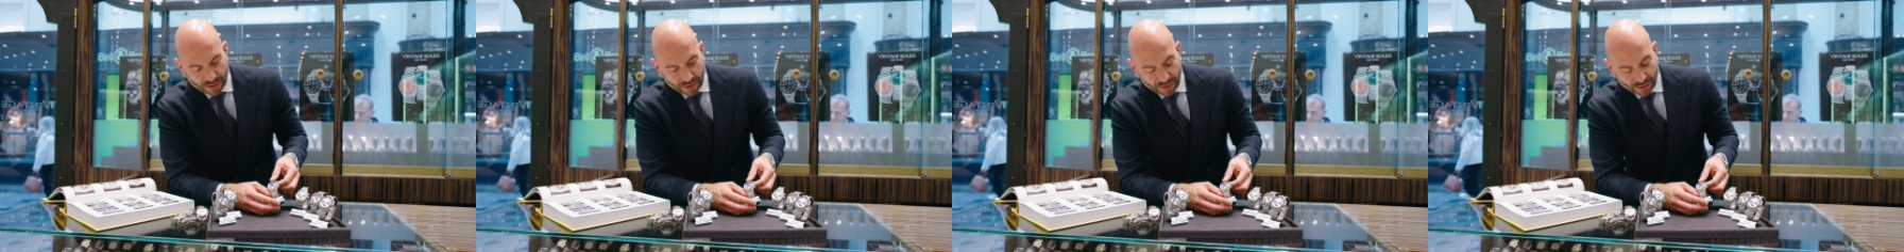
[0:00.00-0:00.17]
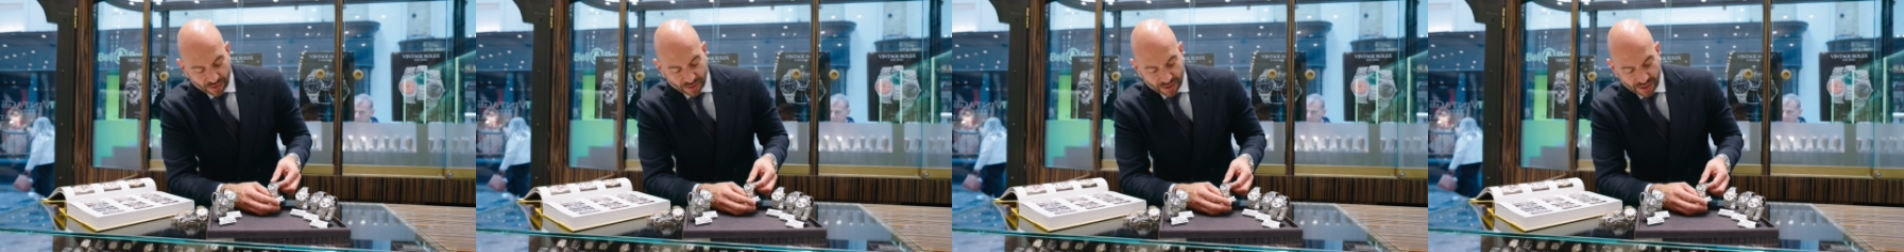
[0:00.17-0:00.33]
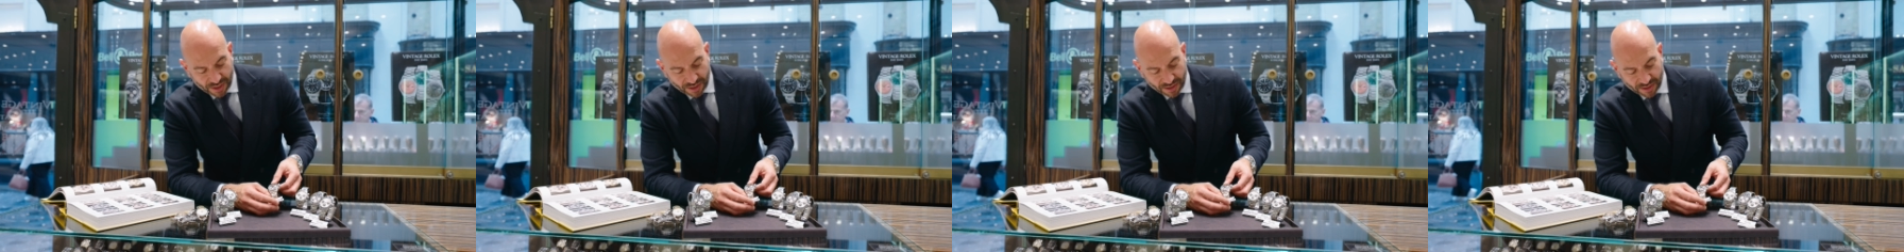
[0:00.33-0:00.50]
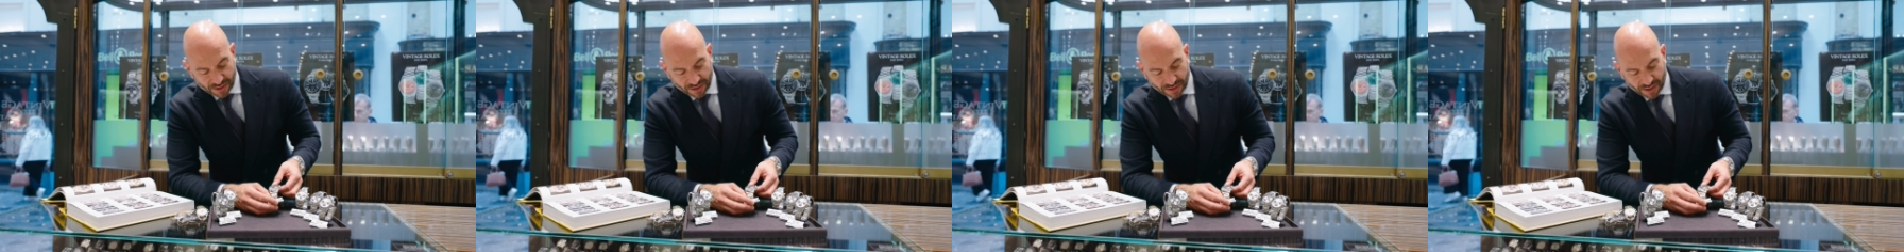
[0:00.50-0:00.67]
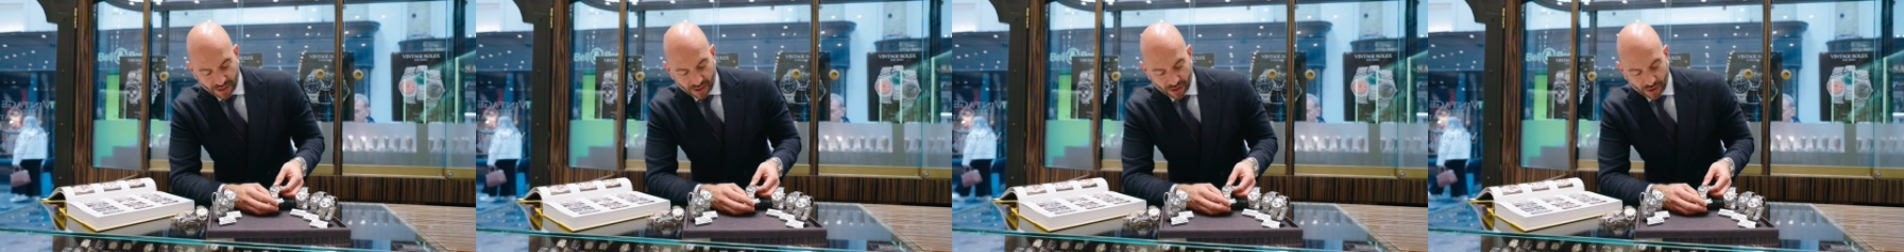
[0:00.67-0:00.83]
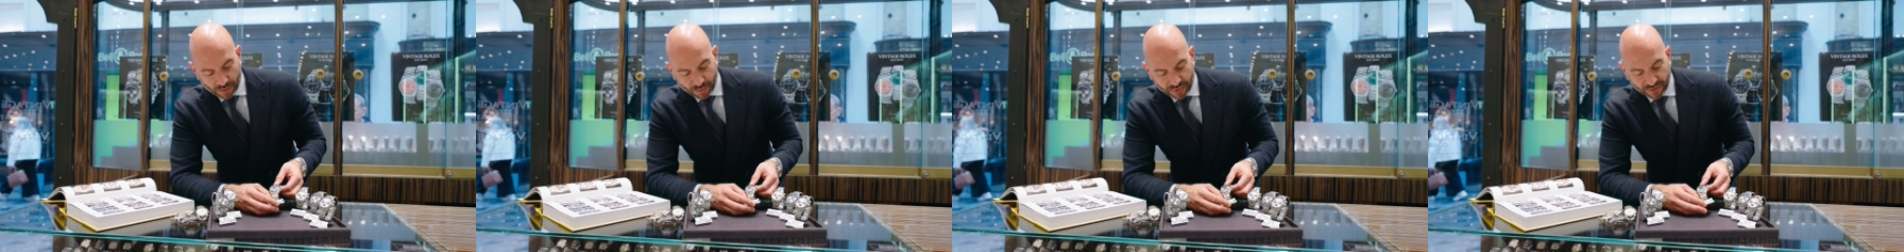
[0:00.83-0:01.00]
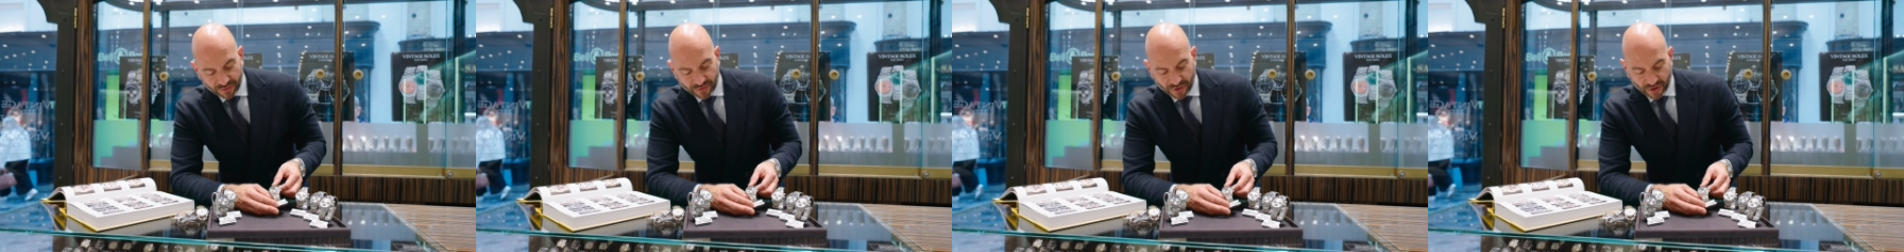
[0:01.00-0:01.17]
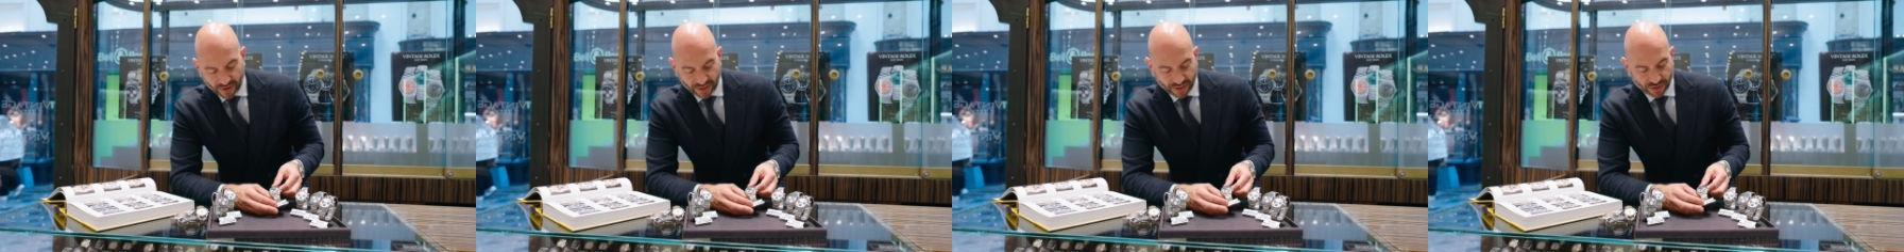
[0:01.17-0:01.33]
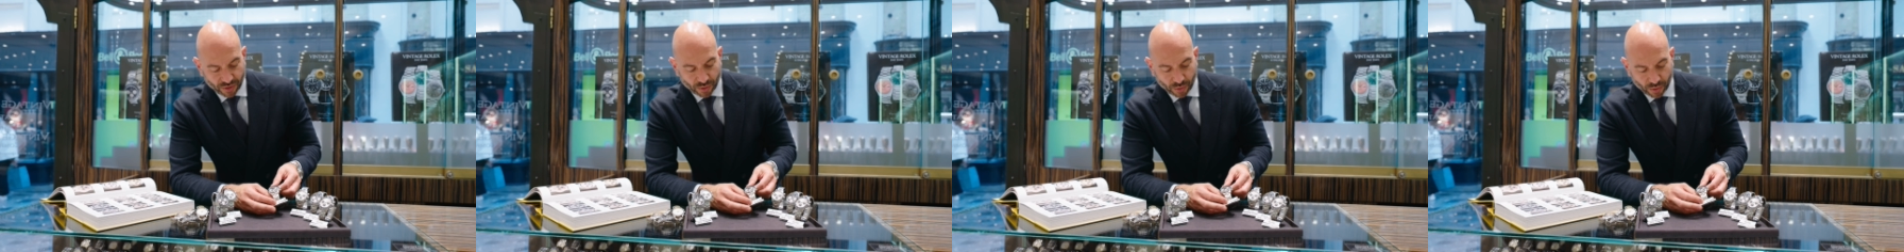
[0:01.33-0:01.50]
hugely desirable,
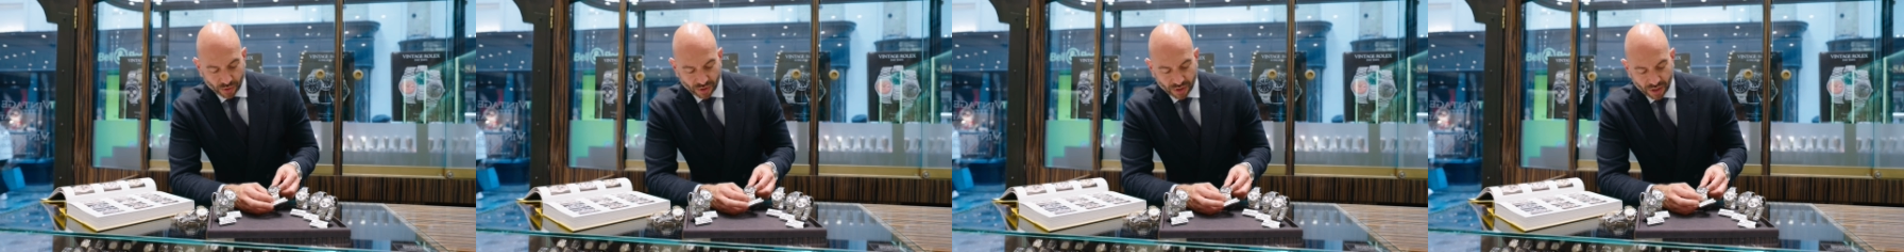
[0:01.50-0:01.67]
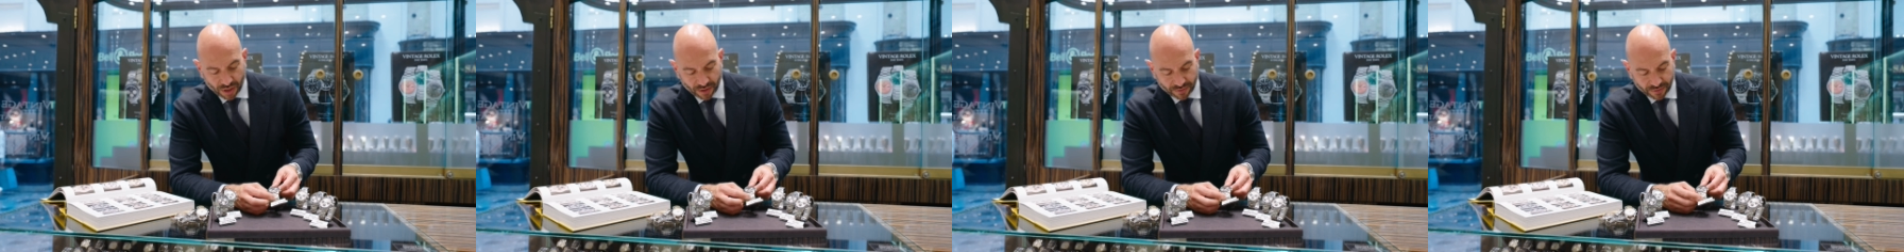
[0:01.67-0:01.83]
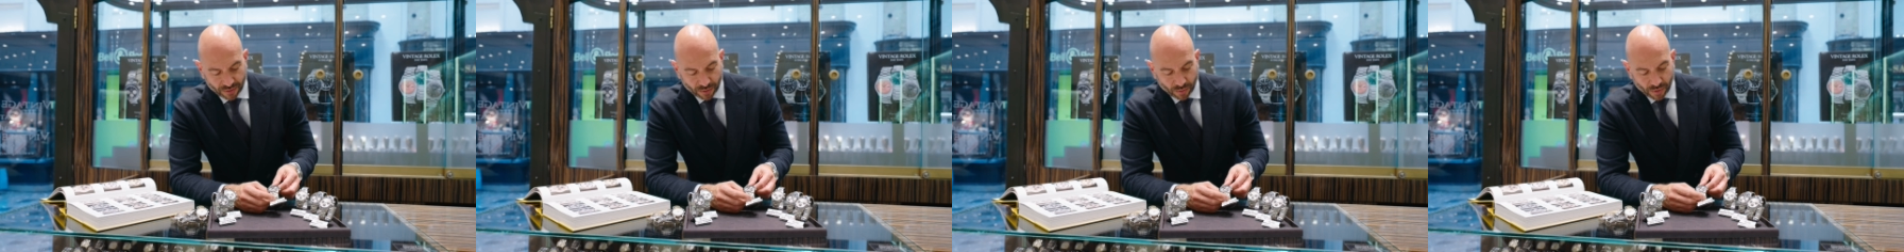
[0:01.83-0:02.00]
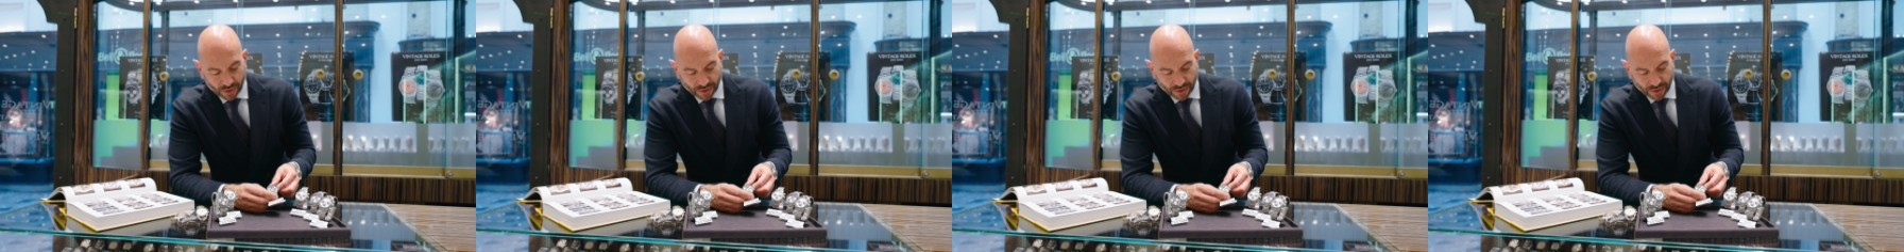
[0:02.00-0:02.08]
very sought after